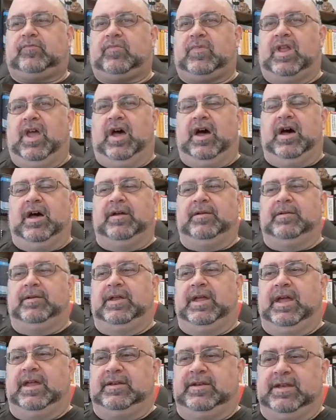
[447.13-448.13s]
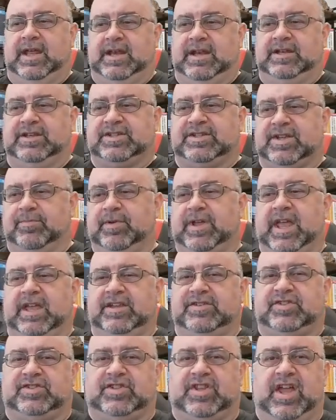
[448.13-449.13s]
And in some
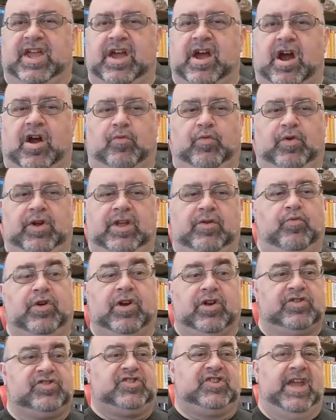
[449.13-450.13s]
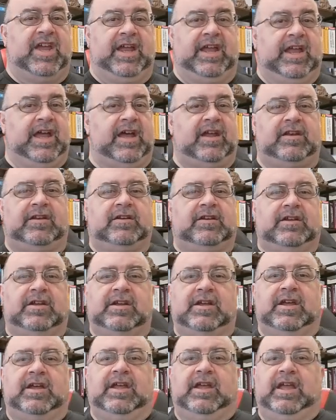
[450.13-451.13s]
cases they are. We're seeing it
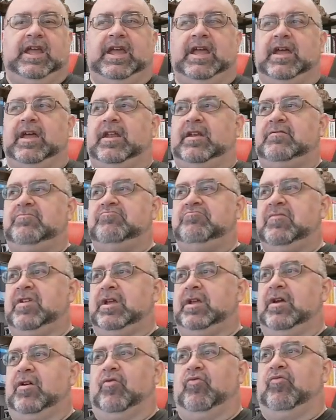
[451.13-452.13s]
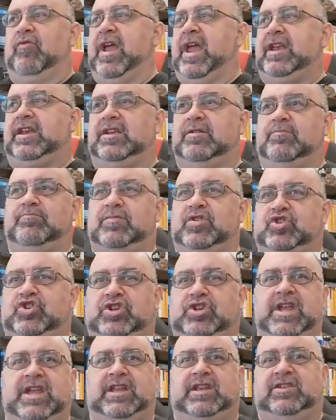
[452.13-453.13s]
in random
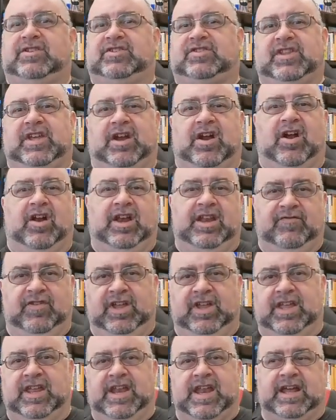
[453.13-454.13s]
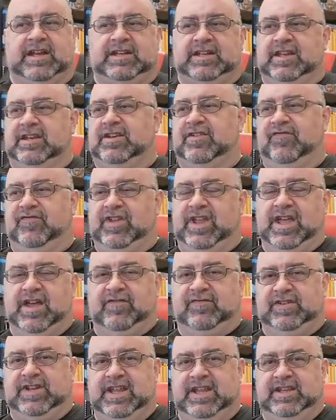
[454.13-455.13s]
machines that aren't even connected to
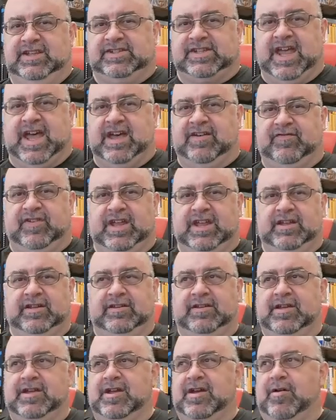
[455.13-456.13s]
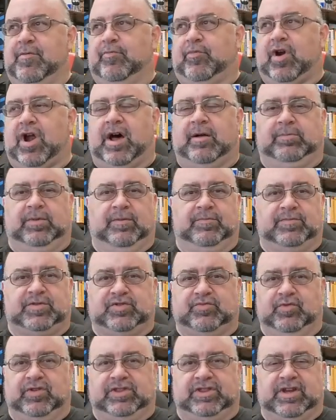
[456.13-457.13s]
VFDs having
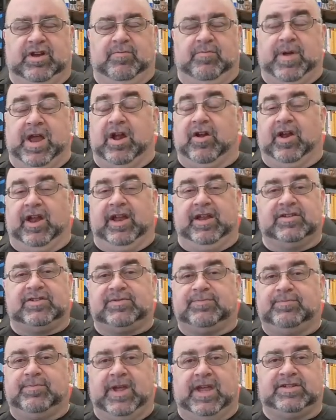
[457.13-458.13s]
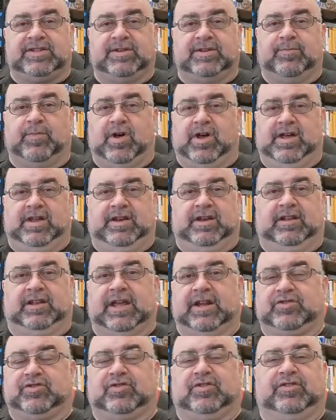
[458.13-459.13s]
problems with their bearings based upon
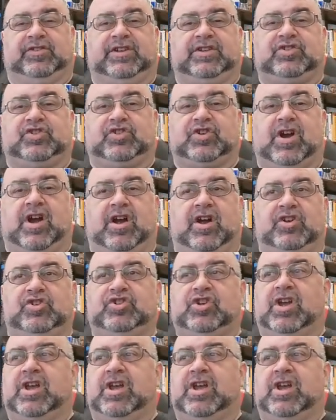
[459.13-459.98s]
electrical discharge,